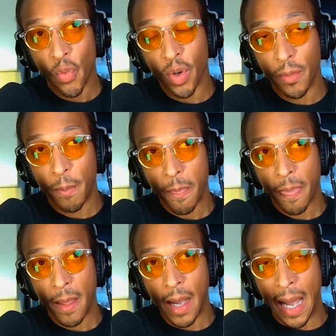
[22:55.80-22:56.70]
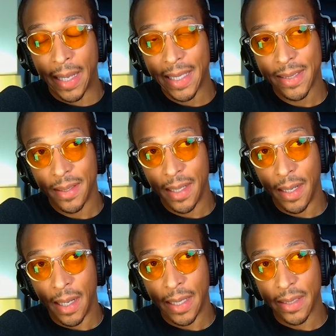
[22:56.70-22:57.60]
Well, I guess,
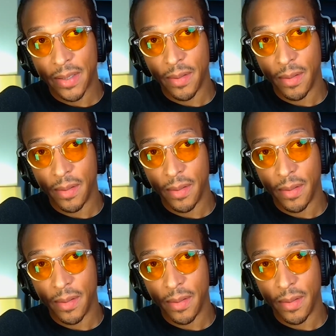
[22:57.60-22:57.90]
I guess.